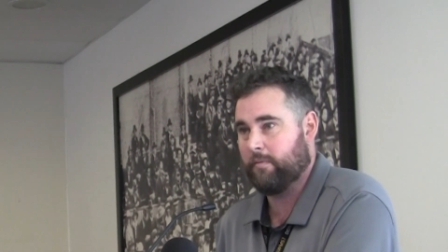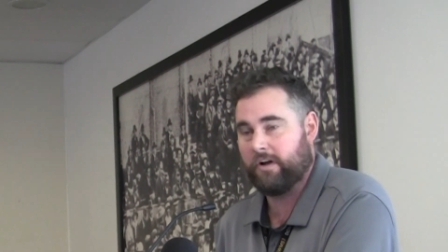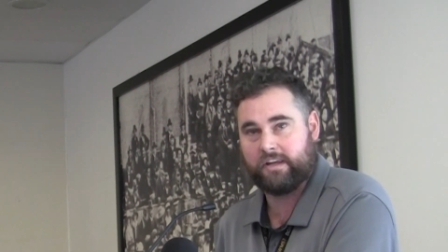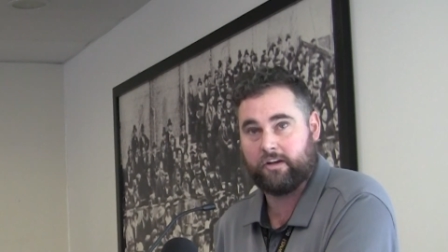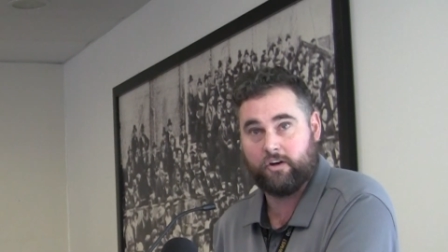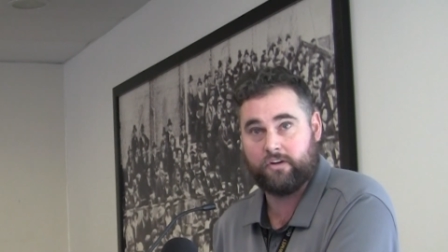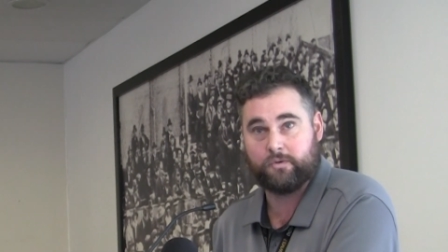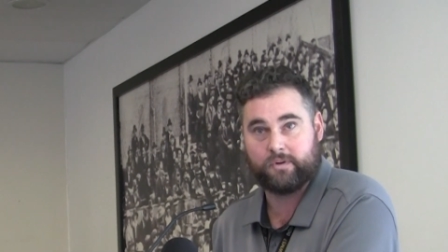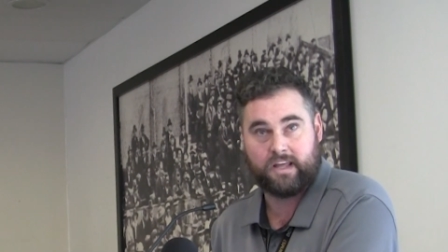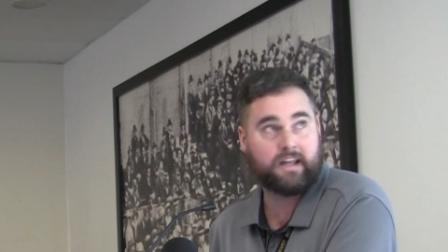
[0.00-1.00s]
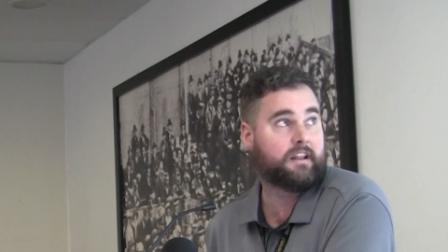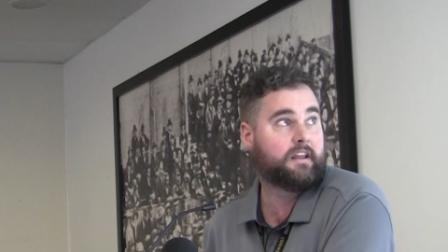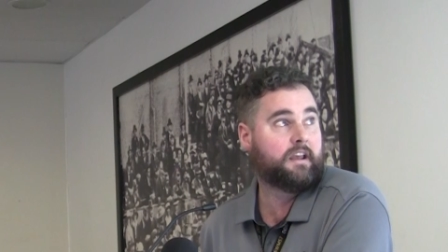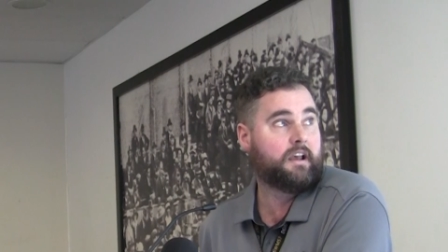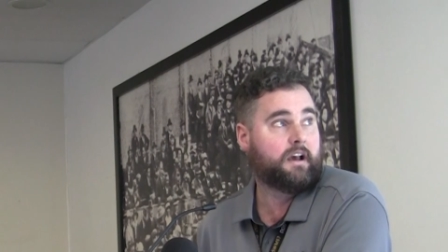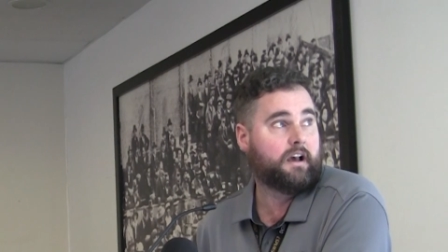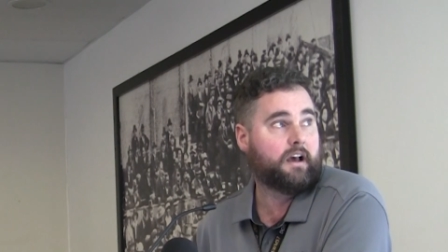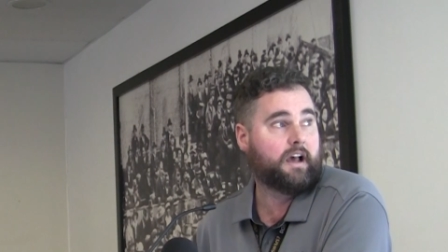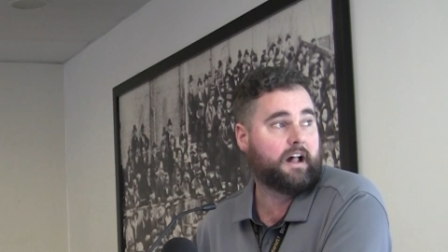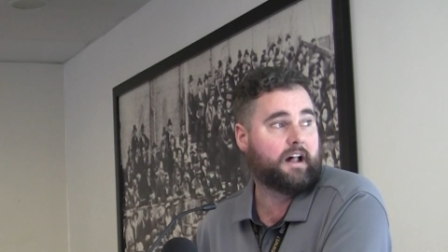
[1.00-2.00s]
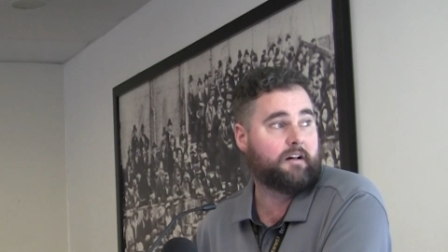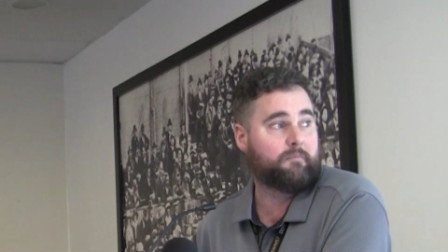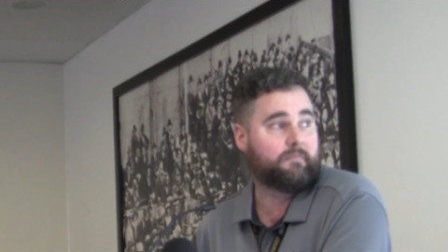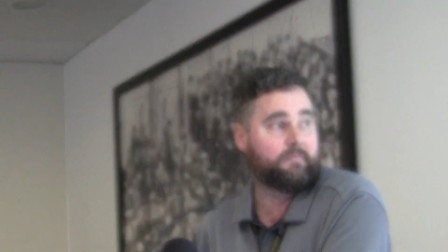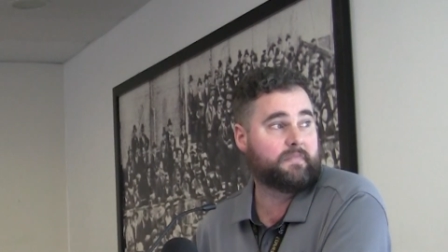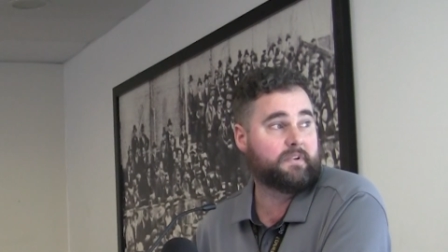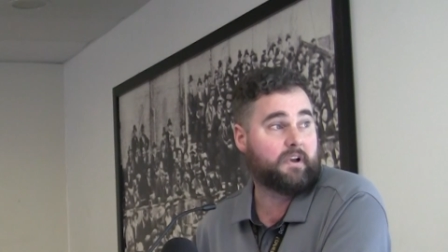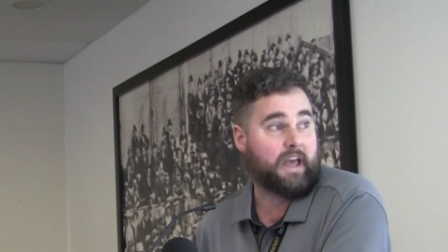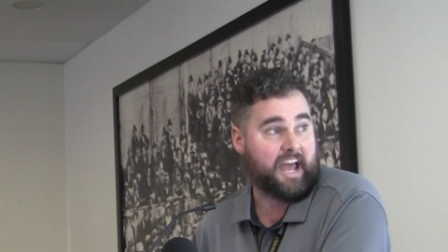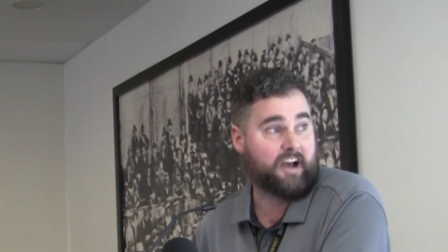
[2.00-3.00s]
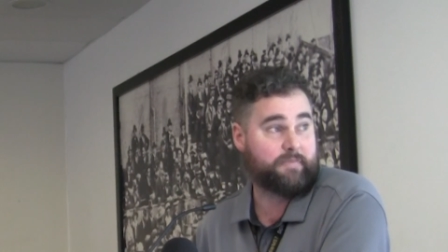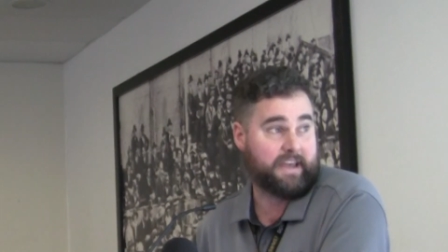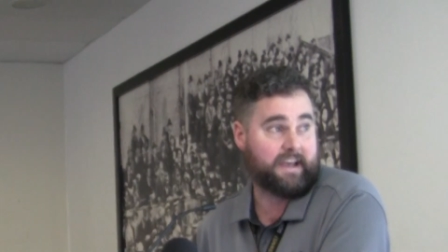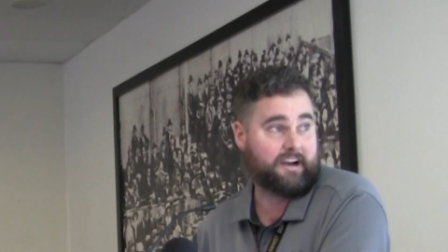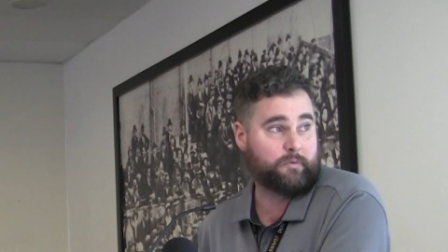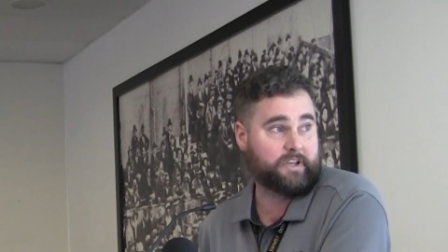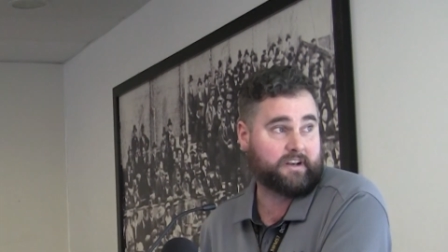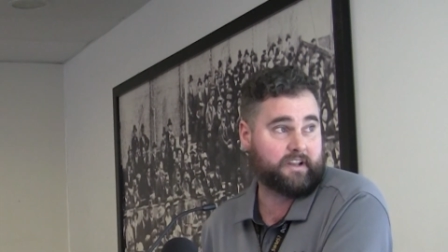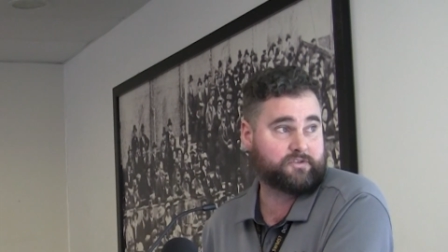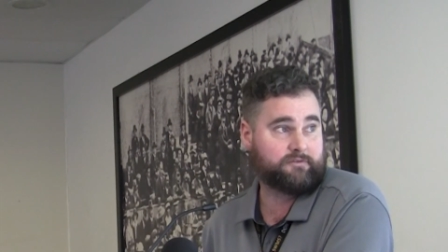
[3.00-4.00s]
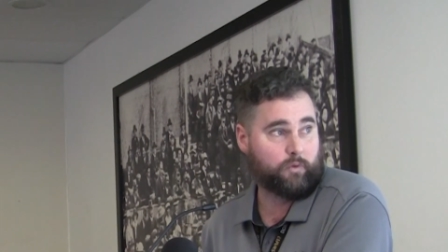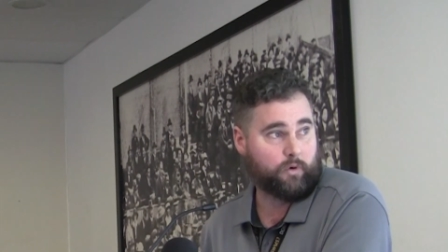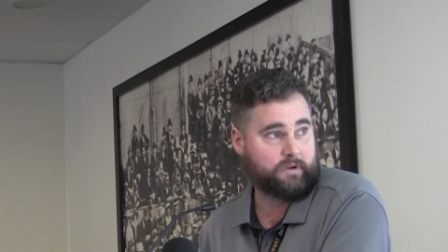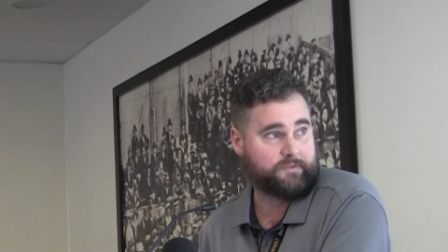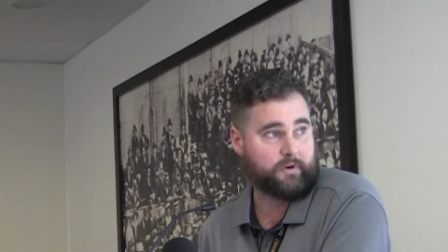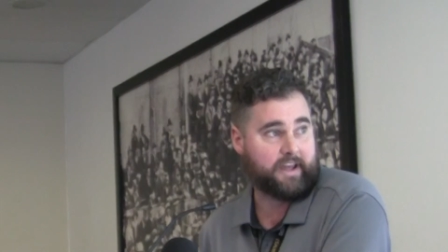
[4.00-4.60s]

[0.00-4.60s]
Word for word: we might get hurt doing that. Um, how about we get an extra forklift?